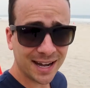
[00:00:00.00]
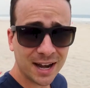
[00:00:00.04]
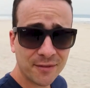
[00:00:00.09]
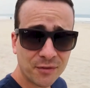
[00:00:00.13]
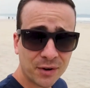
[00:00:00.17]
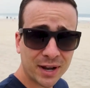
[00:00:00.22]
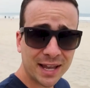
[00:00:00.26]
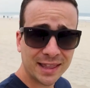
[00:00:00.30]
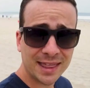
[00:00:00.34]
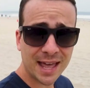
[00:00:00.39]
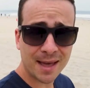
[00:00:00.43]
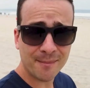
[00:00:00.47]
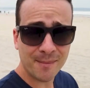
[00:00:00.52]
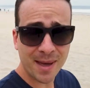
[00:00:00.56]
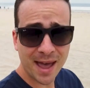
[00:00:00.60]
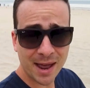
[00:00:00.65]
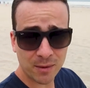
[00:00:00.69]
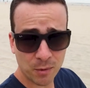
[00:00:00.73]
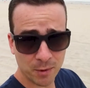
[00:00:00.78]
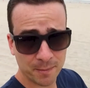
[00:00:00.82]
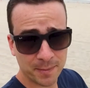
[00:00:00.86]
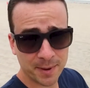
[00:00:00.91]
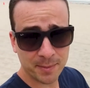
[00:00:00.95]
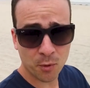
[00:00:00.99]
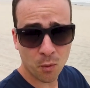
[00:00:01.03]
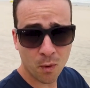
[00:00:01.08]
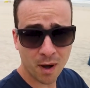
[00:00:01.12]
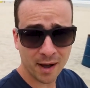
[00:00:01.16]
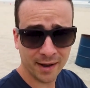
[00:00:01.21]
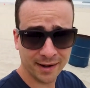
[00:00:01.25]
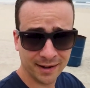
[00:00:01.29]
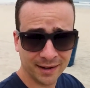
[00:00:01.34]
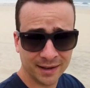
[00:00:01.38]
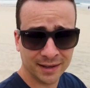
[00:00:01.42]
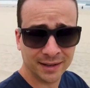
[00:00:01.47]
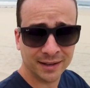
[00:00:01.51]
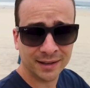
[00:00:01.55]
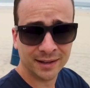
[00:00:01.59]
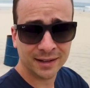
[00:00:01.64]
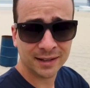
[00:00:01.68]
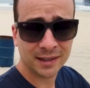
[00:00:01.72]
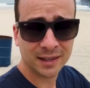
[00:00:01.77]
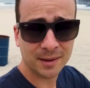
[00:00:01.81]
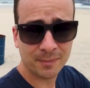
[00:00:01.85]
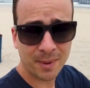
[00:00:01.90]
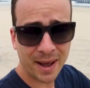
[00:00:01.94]
I never get that mad when people want
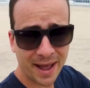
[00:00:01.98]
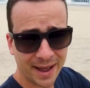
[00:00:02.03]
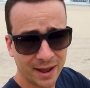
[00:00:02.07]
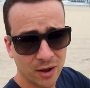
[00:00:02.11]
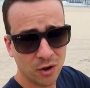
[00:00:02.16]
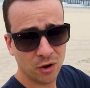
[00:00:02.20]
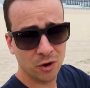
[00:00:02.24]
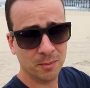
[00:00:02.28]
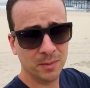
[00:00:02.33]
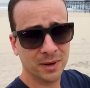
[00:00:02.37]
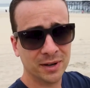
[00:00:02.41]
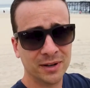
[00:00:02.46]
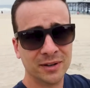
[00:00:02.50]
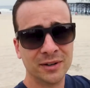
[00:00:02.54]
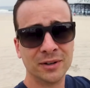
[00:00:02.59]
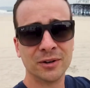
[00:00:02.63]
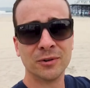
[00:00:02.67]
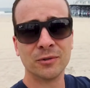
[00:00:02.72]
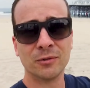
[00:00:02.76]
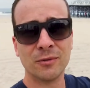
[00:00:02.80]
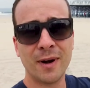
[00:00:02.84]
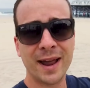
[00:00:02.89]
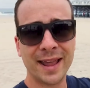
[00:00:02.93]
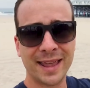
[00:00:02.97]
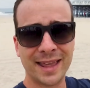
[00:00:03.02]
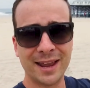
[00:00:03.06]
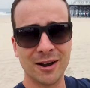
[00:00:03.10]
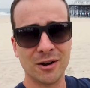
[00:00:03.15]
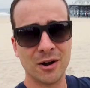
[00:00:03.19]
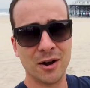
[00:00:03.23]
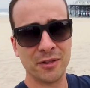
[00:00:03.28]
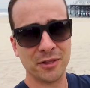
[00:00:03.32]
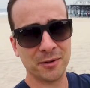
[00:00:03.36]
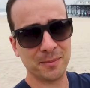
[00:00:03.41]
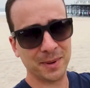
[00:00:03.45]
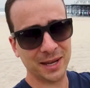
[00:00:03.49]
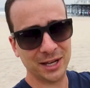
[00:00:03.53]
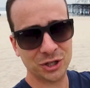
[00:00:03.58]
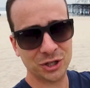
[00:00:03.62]
to buy a home right here on the